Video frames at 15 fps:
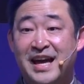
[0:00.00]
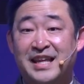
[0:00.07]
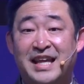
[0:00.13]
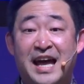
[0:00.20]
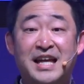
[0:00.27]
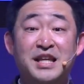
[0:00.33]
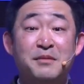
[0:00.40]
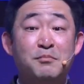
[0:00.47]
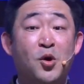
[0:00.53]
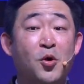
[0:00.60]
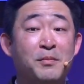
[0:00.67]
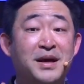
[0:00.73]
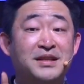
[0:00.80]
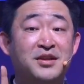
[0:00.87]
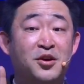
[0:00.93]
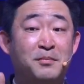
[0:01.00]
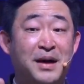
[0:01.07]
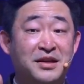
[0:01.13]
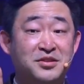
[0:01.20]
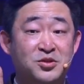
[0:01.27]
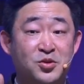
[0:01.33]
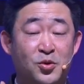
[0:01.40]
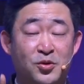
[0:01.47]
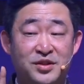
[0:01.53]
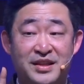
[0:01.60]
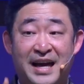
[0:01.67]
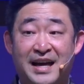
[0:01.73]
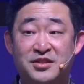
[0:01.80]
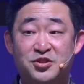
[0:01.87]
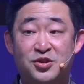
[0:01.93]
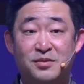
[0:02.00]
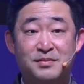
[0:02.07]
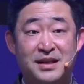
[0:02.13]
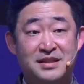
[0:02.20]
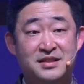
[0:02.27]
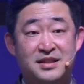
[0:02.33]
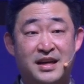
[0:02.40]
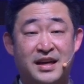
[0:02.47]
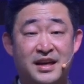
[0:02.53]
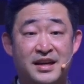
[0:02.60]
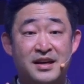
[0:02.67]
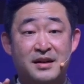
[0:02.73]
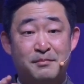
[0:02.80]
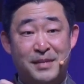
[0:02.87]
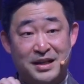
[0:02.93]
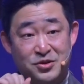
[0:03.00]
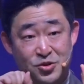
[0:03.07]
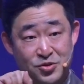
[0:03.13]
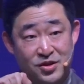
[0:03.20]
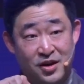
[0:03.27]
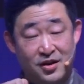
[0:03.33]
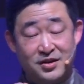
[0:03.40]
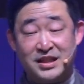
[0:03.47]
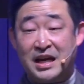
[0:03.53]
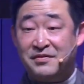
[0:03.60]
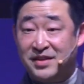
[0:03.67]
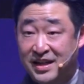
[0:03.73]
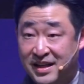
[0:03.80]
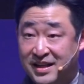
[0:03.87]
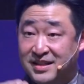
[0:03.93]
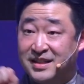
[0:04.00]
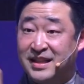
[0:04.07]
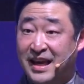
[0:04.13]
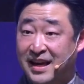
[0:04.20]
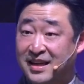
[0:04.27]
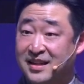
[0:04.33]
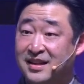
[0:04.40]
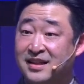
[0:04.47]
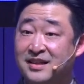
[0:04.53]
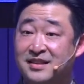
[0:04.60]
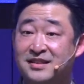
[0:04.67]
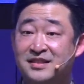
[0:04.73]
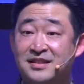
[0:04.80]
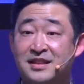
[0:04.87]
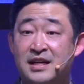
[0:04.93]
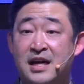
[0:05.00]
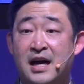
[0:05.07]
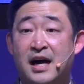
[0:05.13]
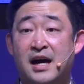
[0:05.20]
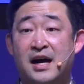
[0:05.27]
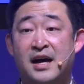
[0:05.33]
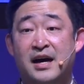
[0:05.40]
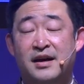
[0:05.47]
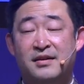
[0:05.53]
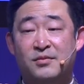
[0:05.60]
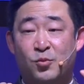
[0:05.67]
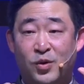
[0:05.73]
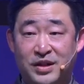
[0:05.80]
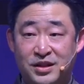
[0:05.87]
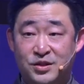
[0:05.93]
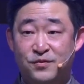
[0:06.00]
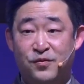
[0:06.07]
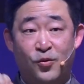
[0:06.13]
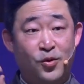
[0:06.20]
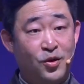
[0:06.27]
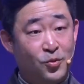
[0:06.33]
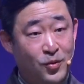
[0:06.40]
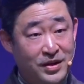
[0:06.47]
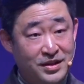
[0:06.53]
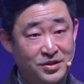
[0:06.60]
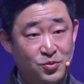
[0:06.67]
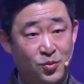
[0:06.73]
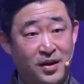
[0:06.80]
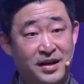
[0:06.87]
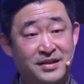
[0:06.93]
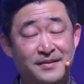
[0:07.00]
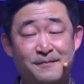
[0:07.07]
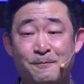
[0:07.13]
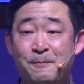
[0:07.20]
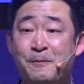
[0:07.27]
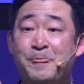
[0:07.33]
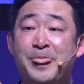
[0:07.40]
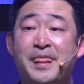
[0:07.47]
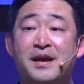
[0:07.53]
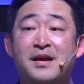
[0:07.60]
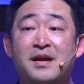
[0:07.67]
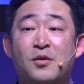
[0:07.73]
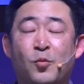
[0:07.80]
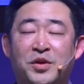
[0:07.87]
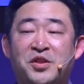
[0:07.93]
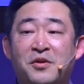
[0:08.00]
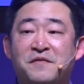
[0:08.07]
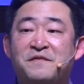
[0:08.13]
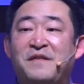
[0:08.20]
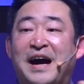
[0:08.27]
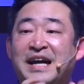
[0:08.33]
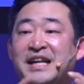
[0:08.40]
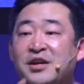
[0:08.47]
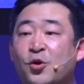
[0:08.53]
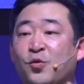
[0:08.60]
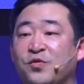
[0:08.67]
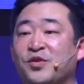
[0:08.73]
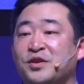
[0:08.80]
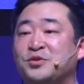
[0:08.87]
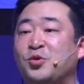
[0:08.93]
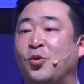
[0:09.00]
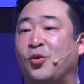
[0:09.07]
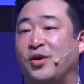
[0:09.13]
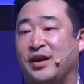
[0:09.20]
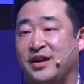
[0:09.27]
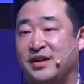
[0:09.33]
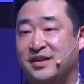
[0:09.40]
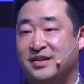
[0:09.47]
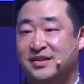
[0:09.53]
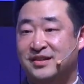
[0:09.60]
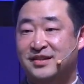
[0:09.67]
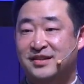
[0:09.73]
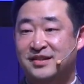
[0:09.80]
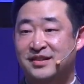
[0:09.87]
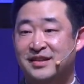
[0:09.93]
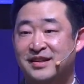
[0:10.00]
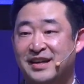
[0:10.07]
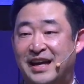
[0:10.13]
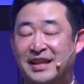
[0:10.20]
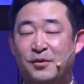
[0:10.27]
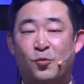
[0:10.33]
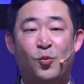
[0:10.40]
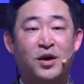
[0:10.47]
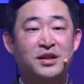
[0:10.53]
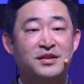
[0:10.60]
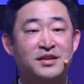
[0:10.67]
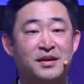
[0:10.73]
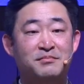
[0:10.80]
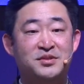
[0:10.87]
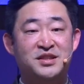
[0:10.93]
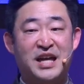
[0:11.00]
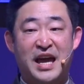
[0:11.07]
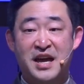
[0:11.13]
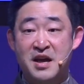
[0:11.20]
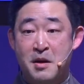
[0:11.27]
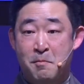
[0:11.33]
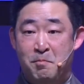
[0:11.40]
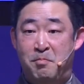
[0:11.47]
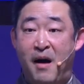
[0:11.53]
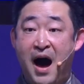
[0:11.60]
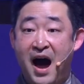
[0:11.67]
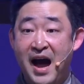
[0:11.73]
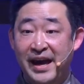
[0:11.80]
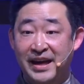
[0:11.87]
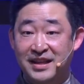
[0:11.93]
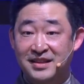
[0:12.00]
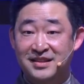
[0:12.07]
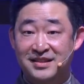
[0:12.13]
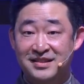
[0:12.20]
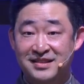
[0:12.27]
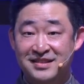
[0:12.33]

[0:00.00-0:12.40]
And any moment they're about to throw a tantrum, let's say my two daughters, I have Eden and Ayla, one is four, one is one. When they're fighting over a toy, and then one of them say, mine!